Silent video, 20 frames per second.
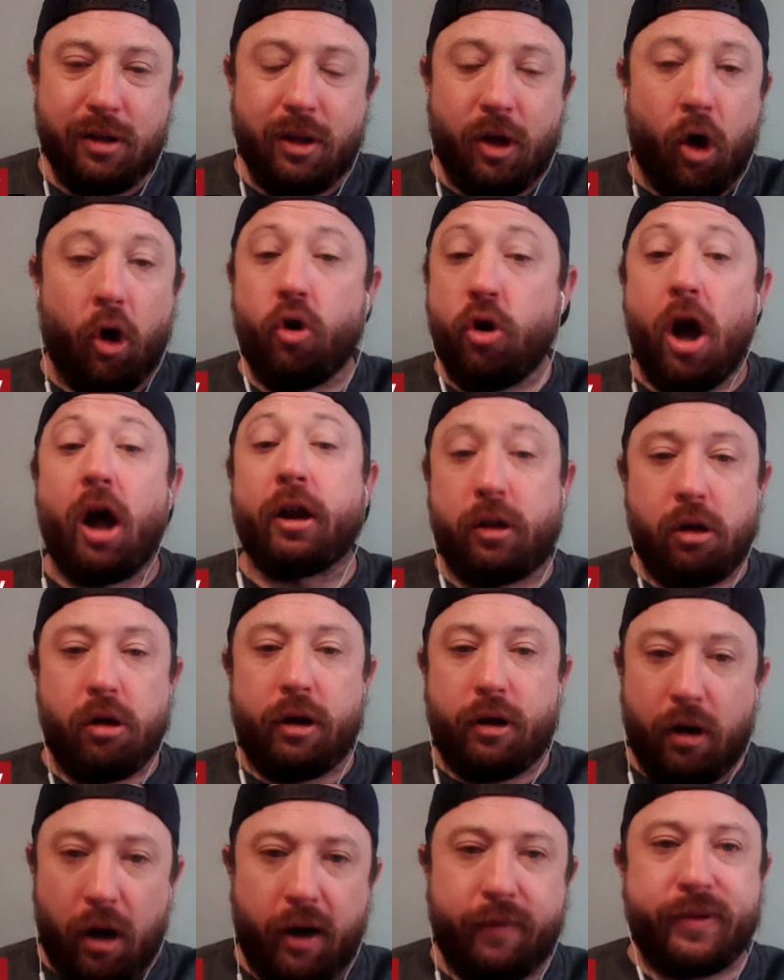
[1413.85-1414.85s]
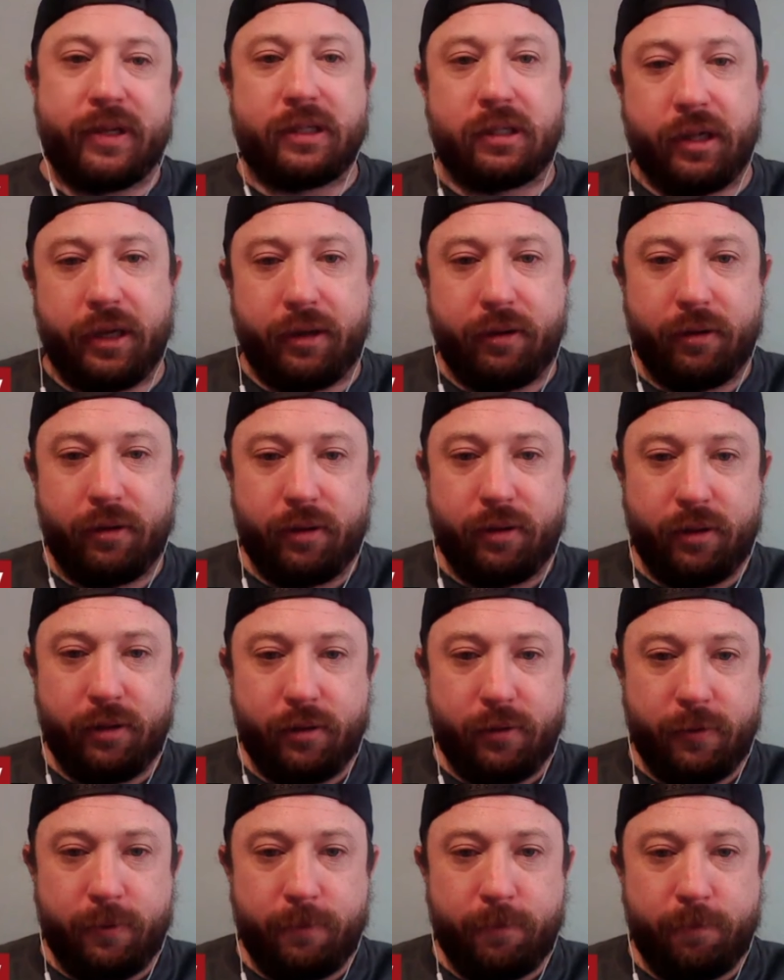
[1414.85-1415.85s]
are not good, obviously.
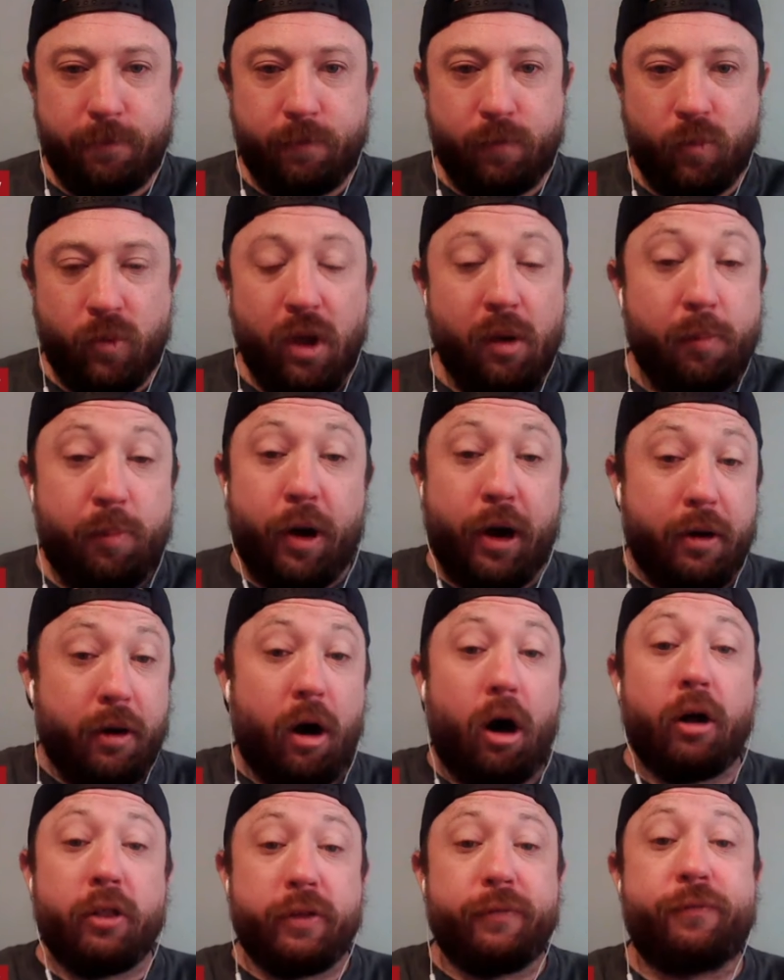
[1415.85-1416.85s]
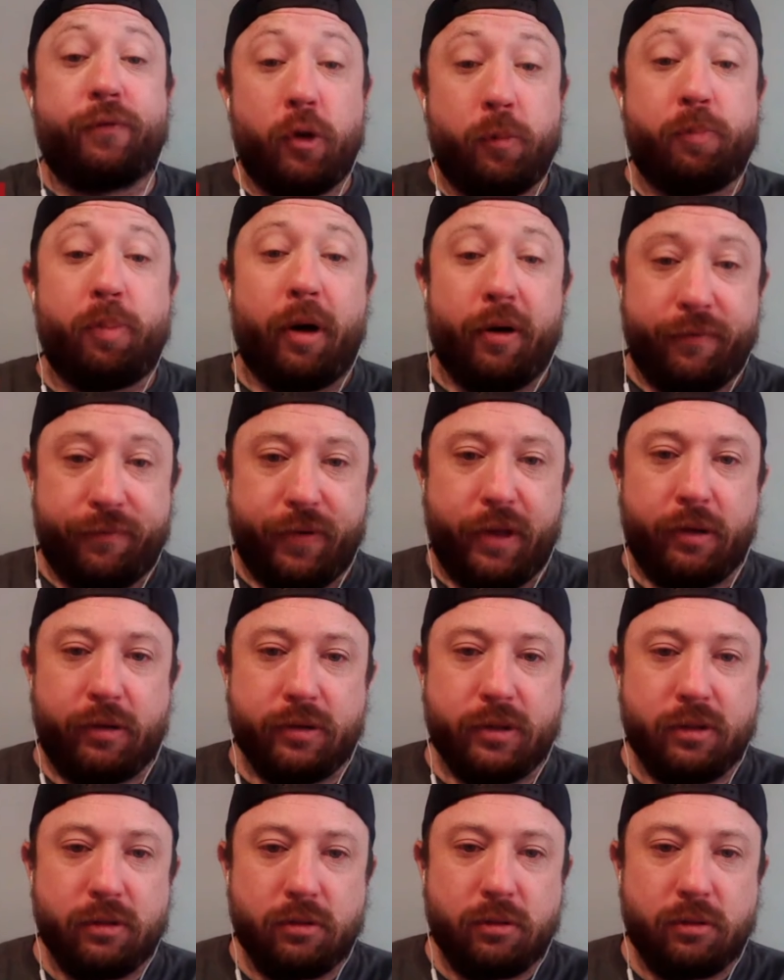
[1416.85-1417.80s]
But on the football field,